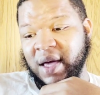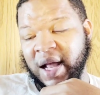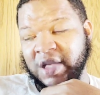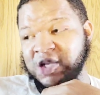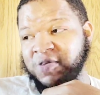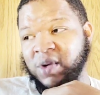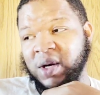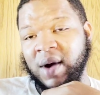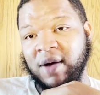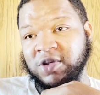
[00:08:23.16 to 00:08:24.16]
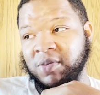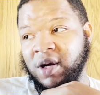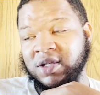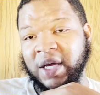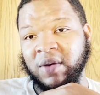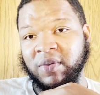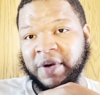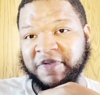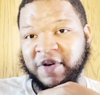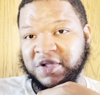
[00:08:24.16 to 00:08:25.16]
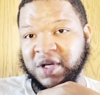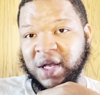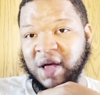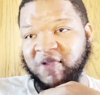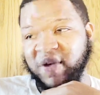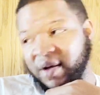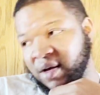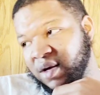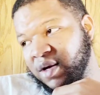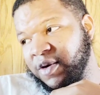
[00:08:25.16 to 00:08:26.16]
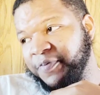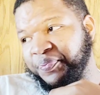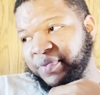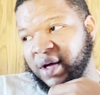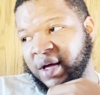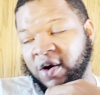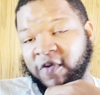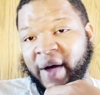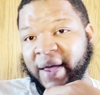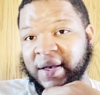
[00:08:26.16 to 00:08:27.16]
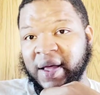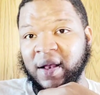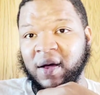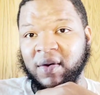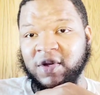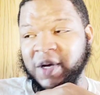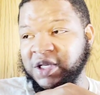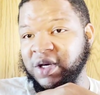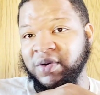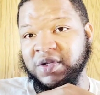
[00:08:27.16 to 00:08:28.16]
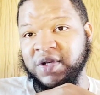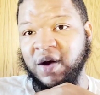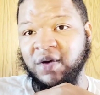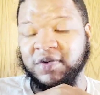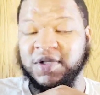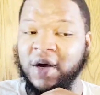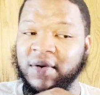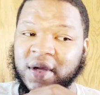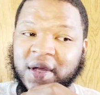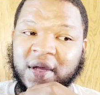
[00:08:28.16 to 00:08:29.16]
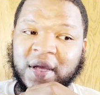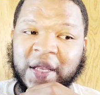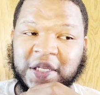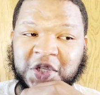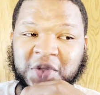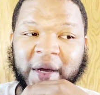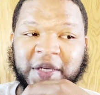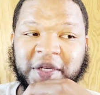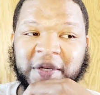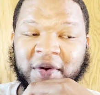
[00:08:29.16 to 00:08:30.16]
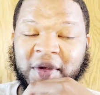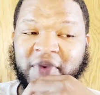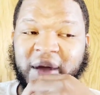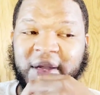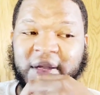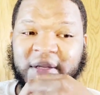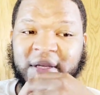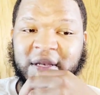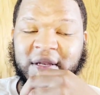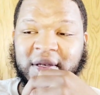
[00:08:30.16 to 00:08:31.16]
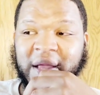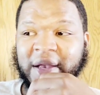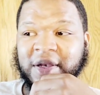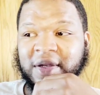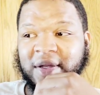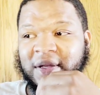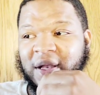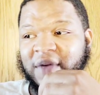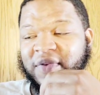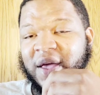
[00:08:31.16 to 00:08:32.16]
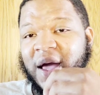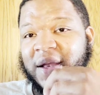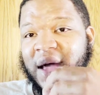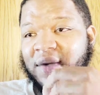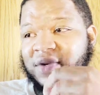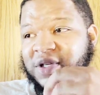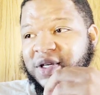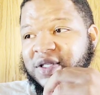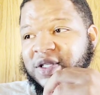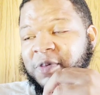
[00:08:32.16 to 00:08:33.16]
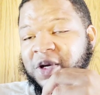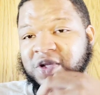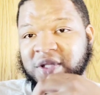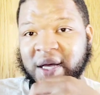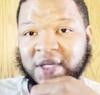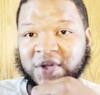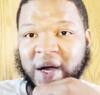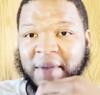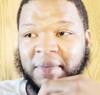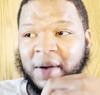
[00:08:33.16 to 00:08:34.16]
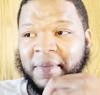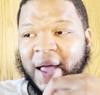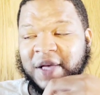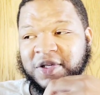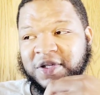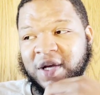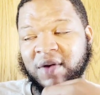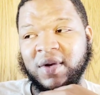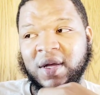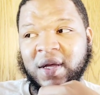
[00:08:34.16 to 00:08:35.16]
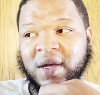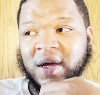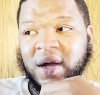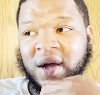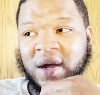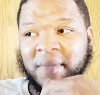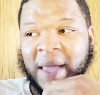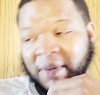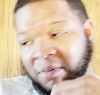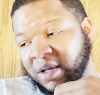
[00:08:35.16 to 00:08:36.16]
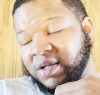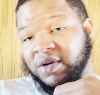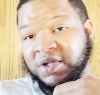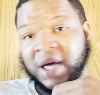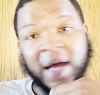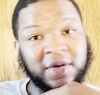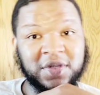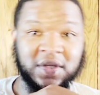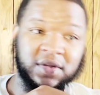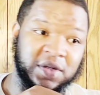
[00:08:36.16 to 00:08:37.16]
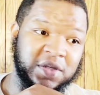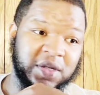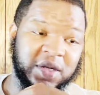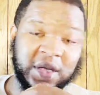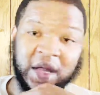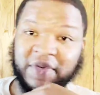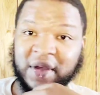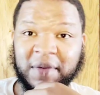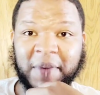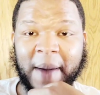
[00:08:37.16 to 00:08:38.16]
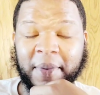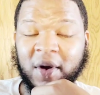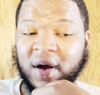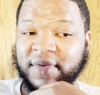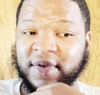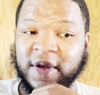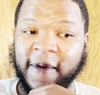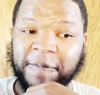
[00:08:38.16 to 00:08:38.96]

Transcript: And at this point, why would Jermall take a risk versus Golovkin, you know, fight Canelo, especially on his own? So in a situation, the only fighter can, that Golovkin got now was just Demetrius Andrade and Bum Basher. So uh, maybe Billy Joe Saunders and, and Golovkin can pop off.